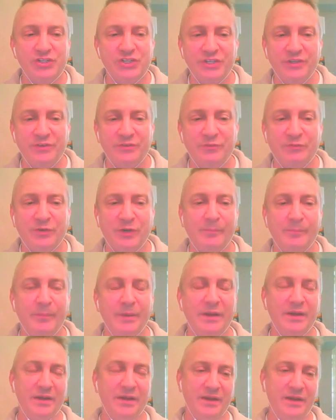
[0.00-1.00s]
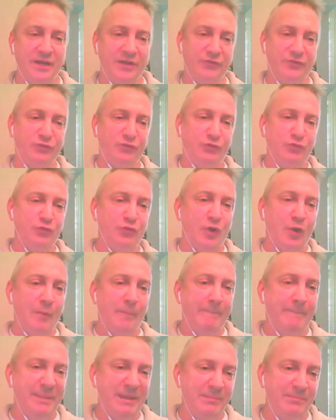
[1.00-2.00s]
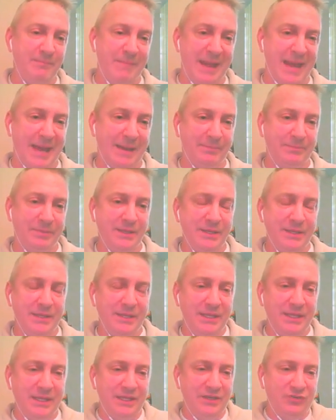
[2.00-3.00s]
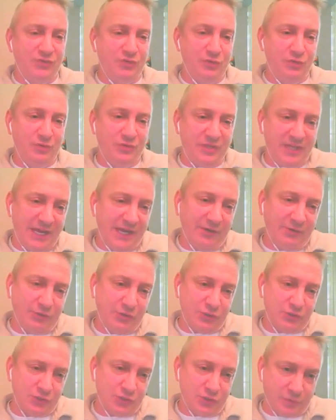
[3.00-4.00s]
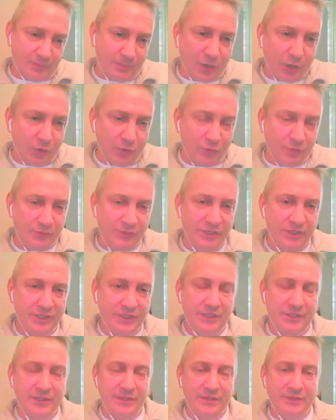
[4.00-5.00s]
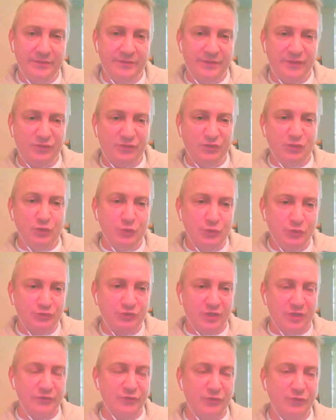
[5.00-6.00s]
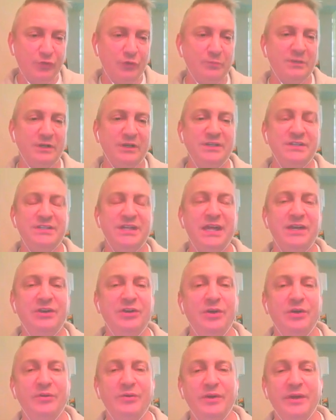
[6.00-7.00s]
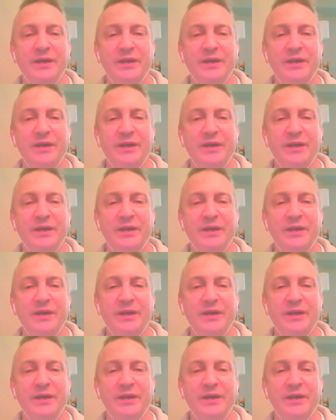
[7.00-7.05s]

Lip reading: from a pseudo bitmap into character mode that's used on the Super Nintendo.